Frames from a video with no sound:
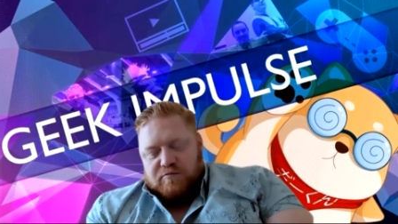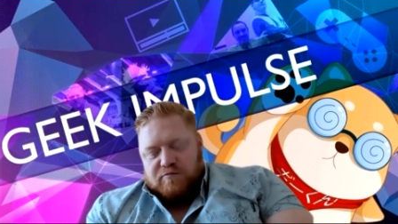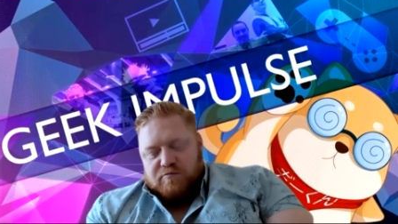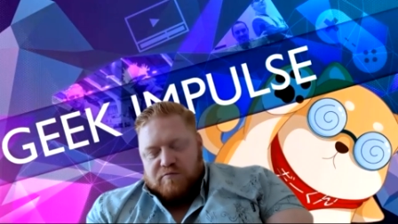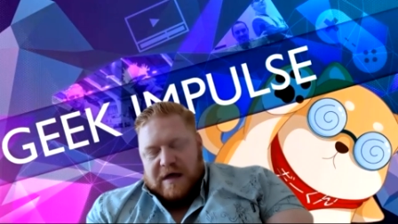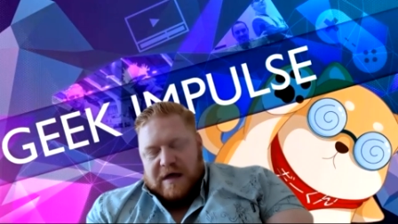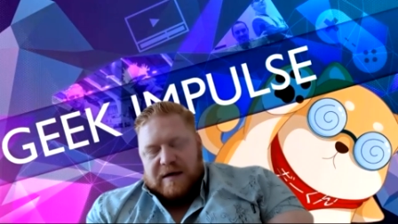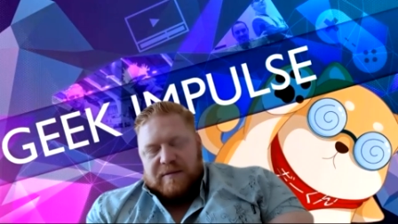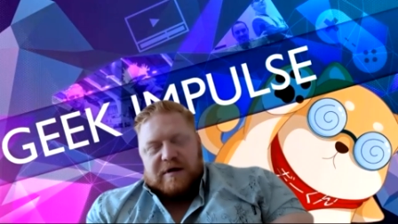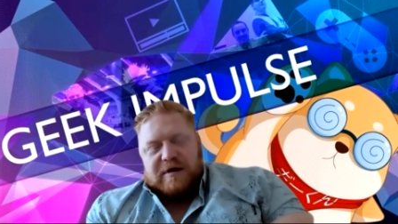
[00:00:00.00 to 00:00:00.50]

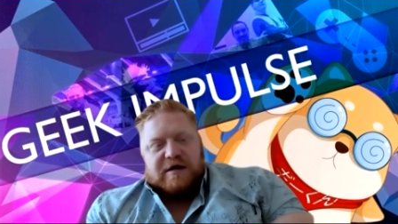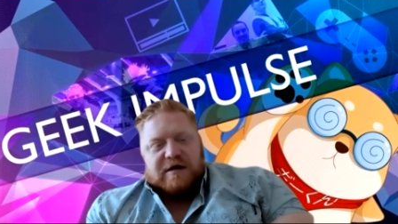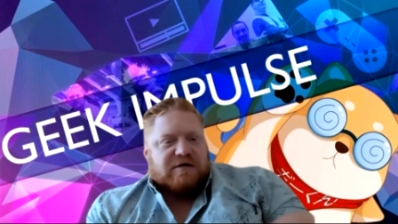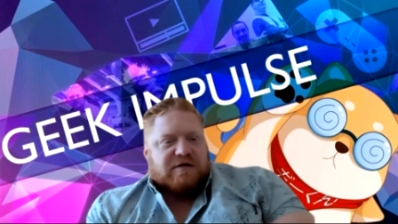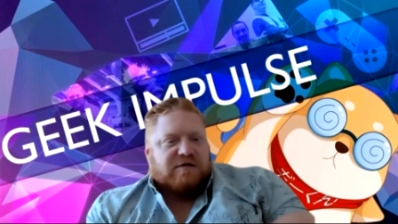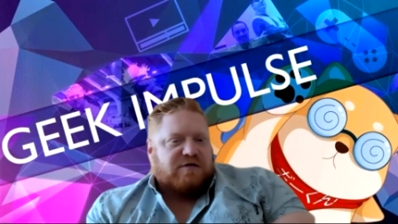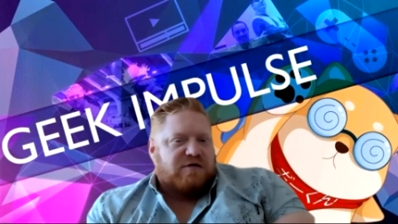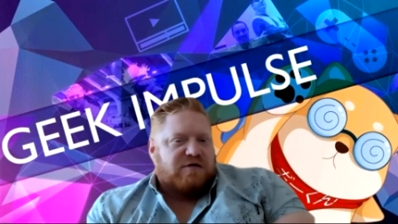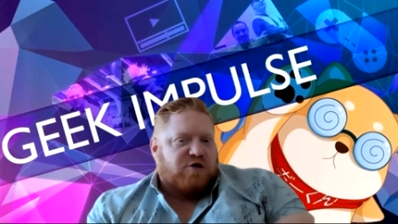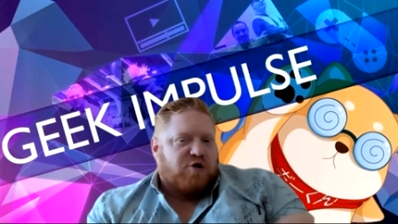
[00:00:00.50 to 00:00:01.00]

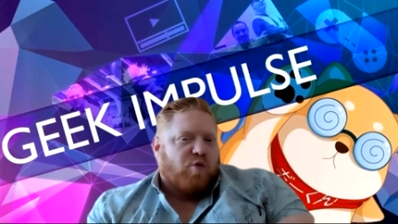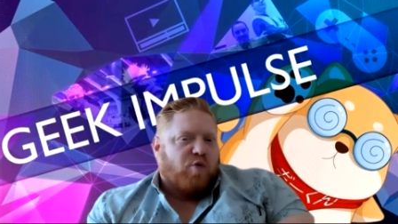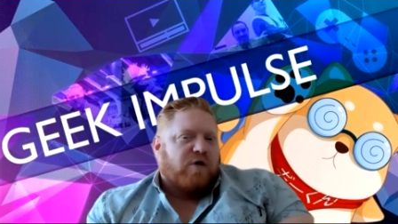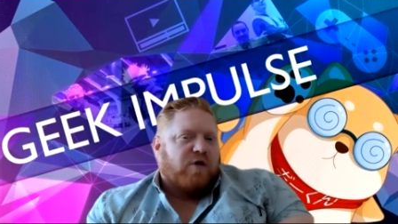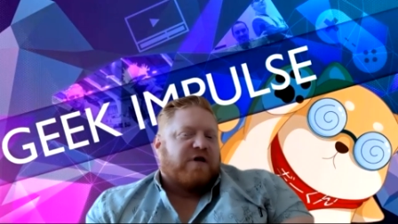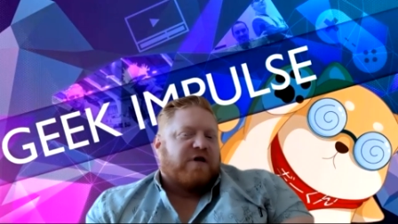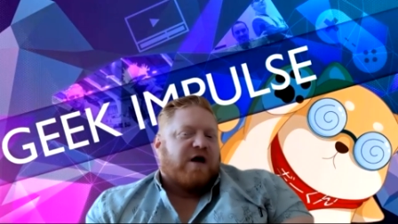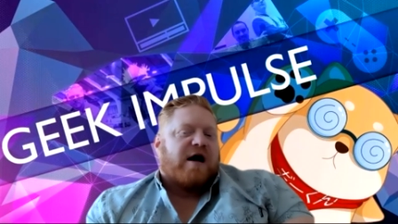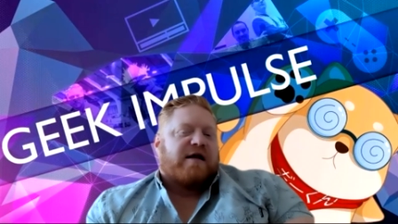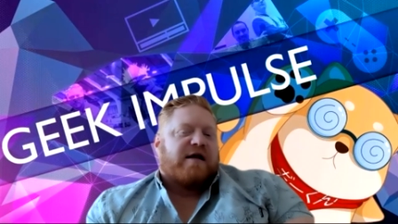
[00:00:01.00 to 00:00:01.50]
maybe you
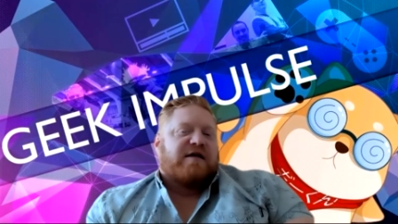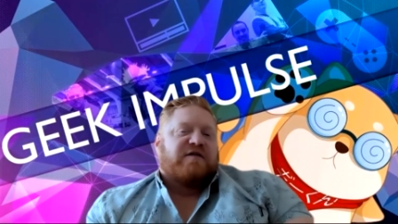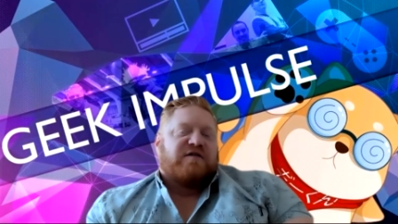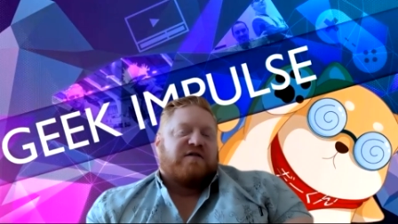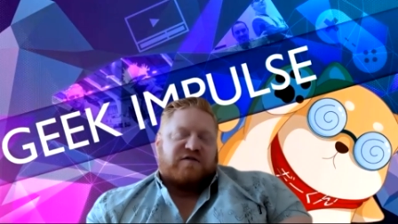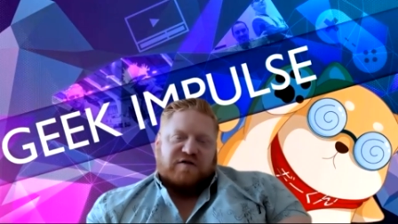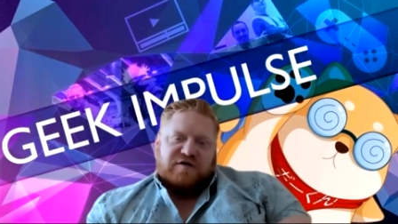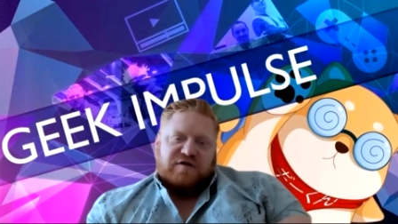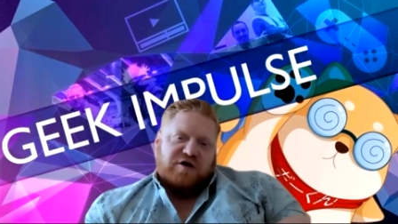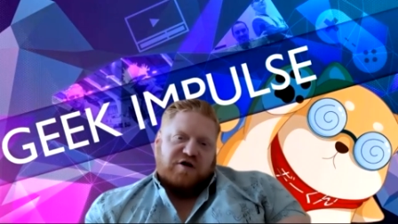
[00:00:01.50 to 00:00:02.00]
want the
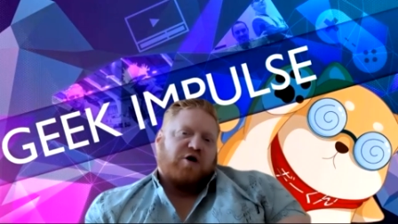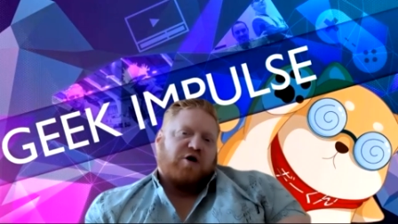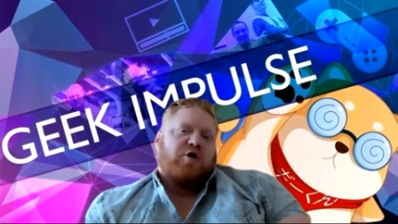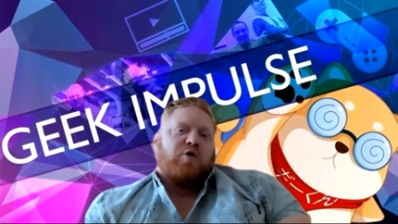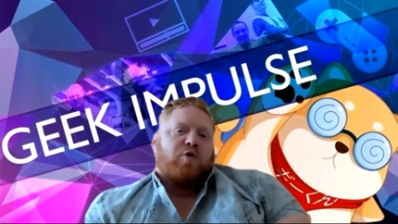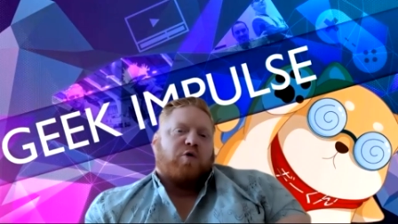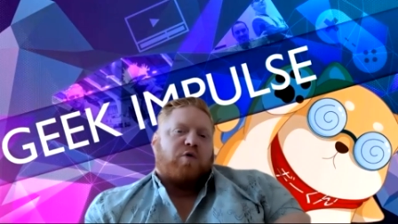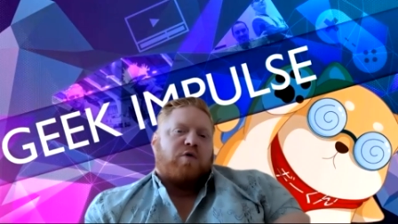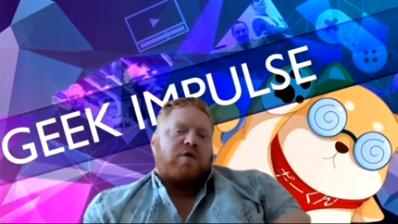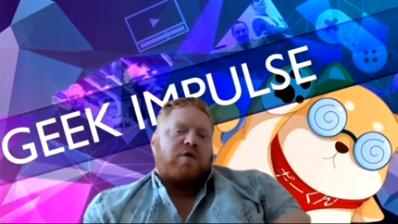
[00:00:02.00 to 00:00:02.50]
audience to
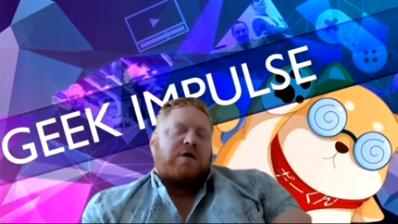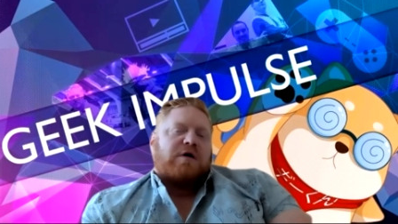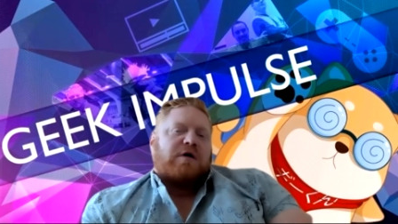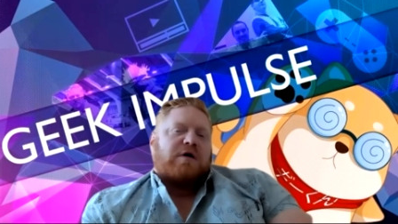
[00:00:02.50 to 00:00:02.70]
know